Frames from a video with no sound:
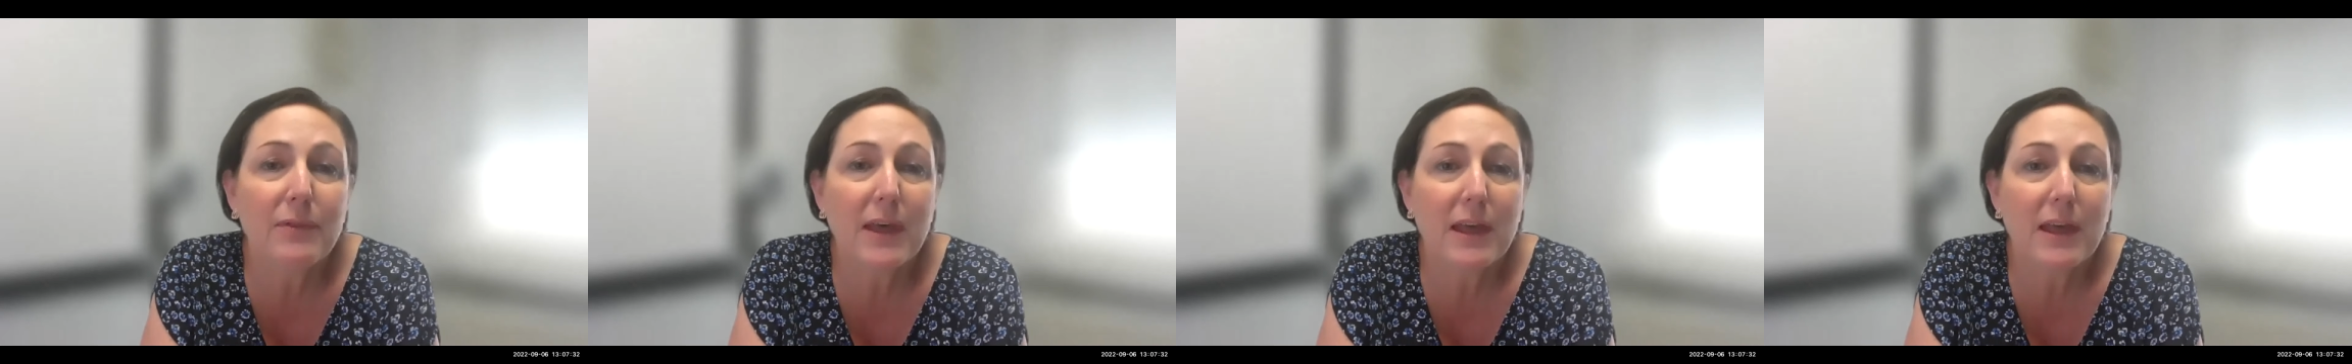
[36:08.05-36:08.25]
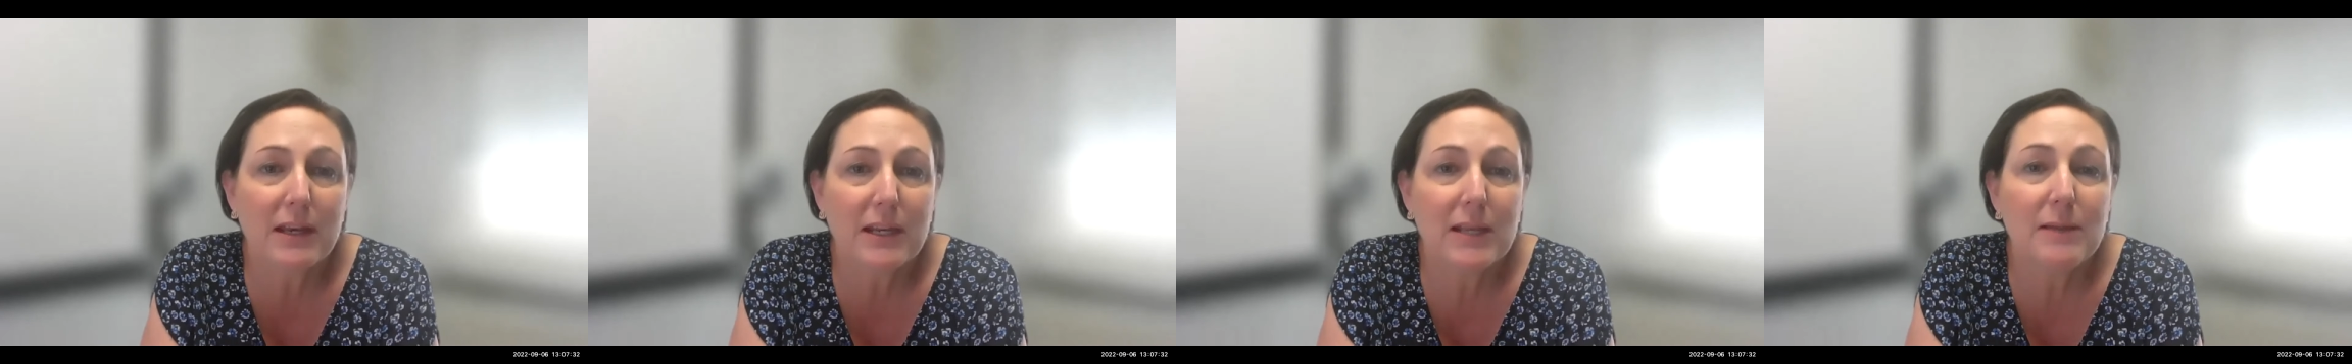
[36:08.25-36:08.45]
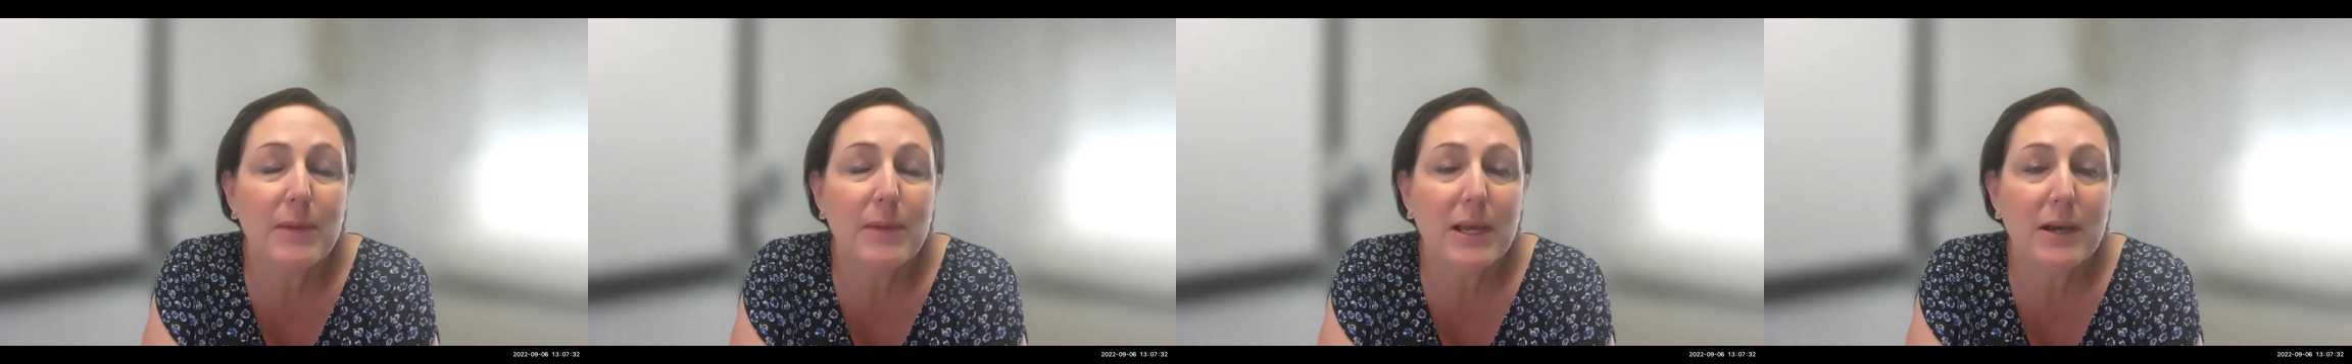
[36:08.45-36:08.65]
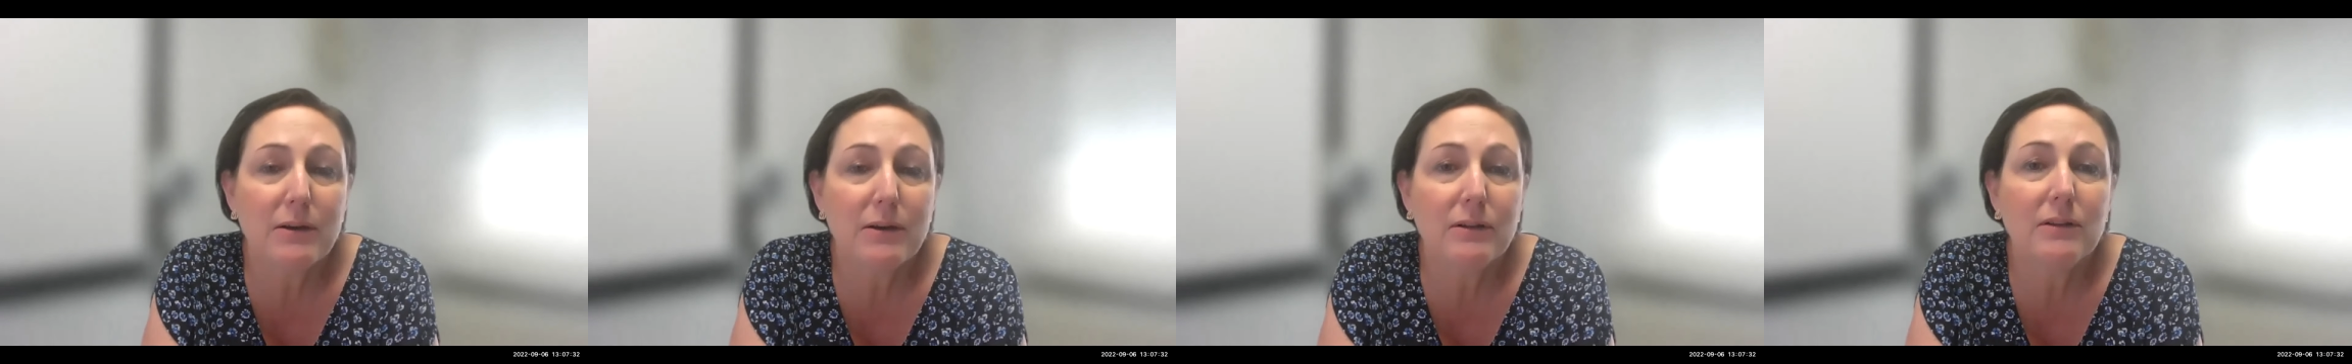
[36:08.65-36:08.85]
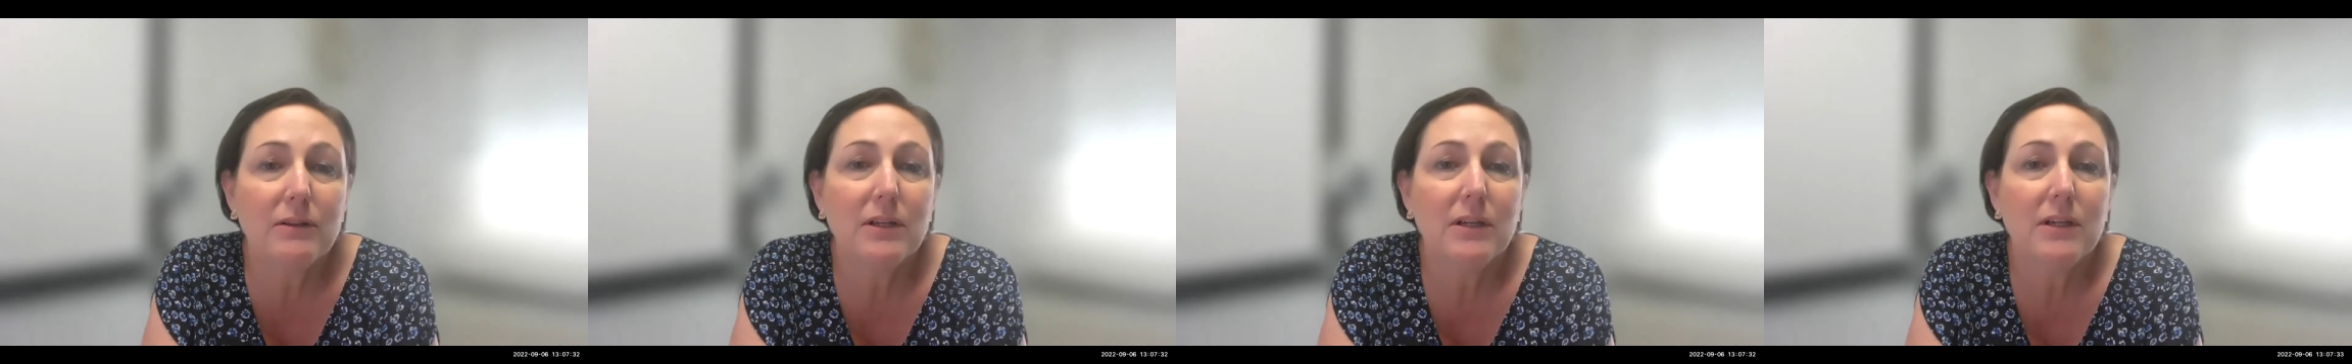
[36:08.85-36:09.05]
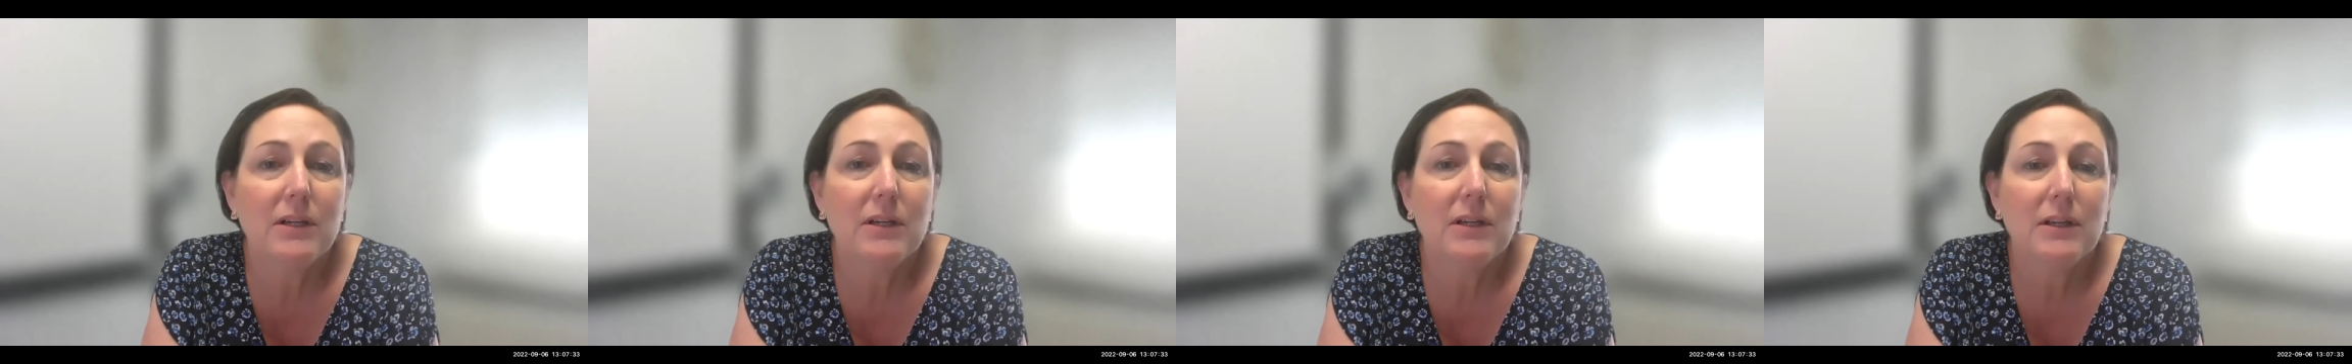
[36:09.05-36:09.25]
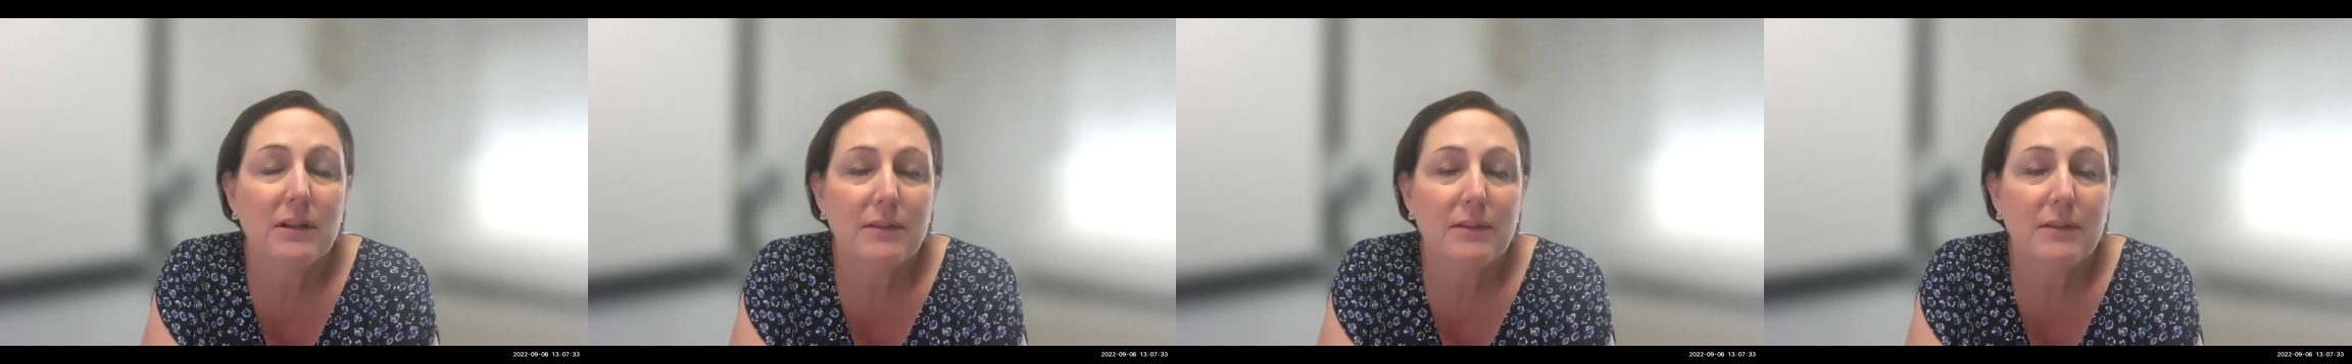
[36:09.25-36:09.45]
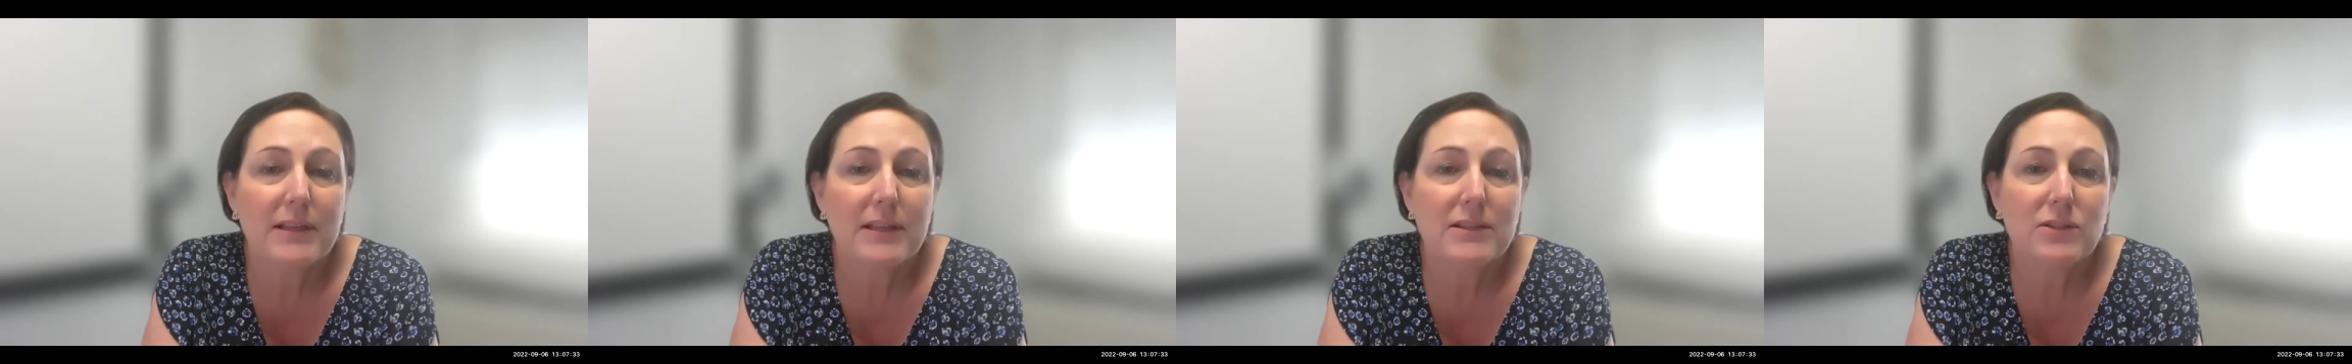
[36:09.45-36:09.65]
that email
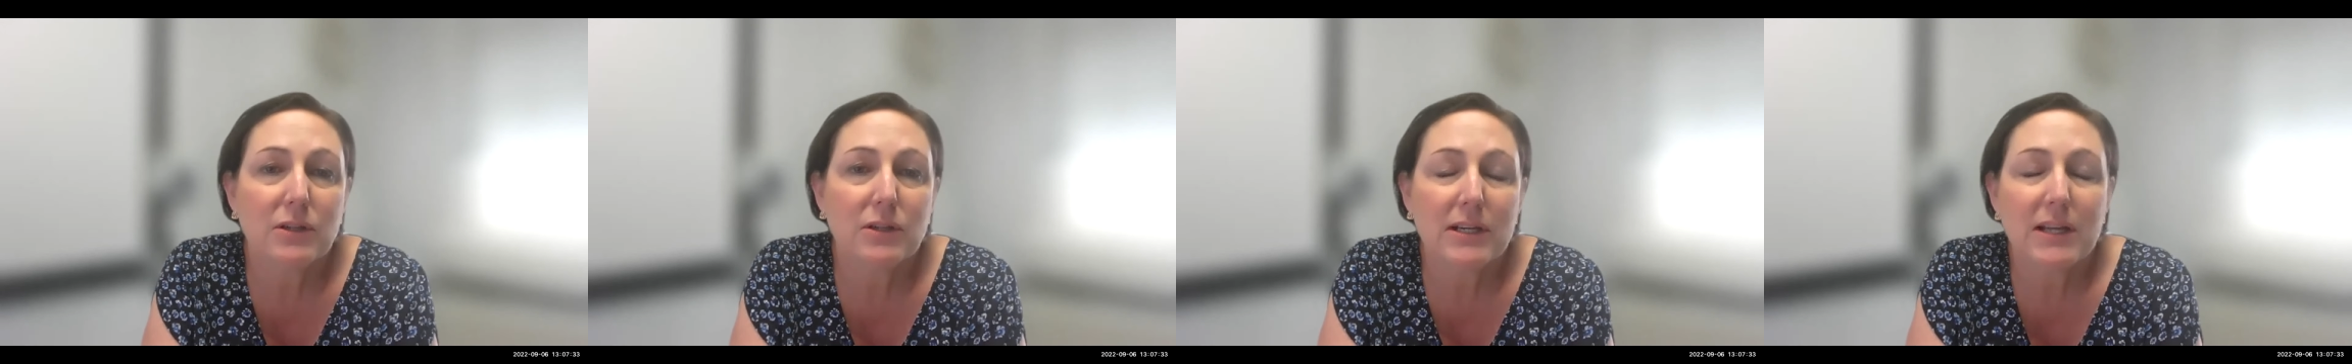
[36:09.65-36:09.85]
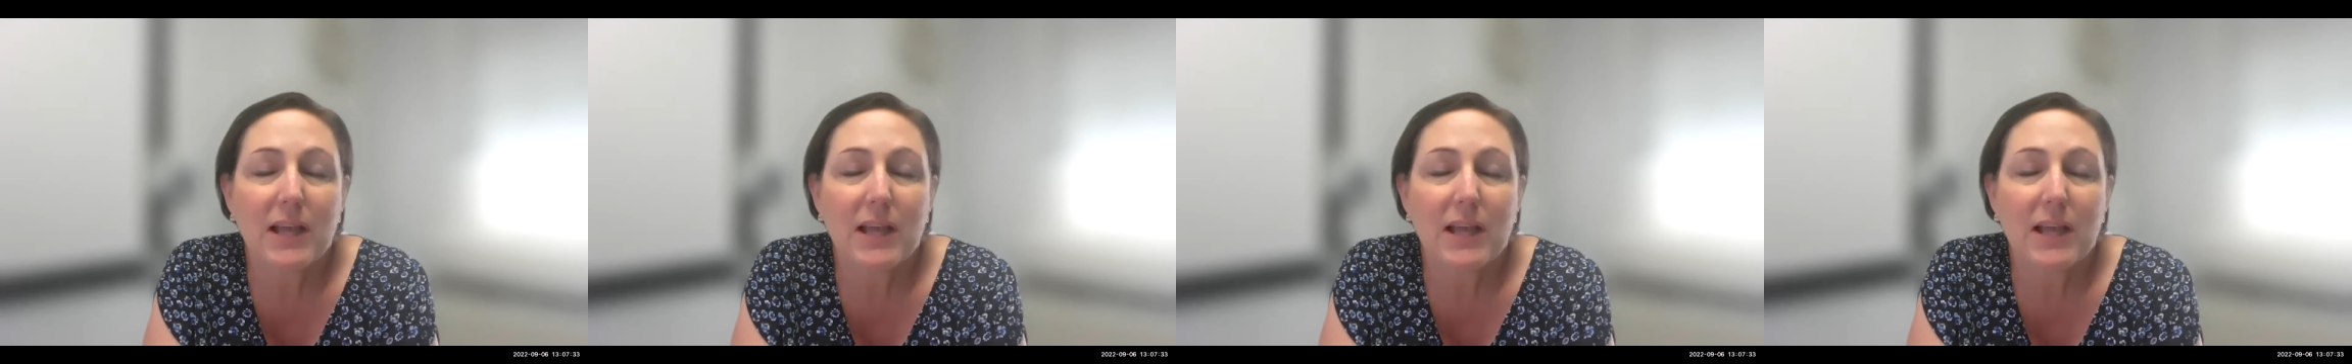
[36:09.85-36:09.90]
that's going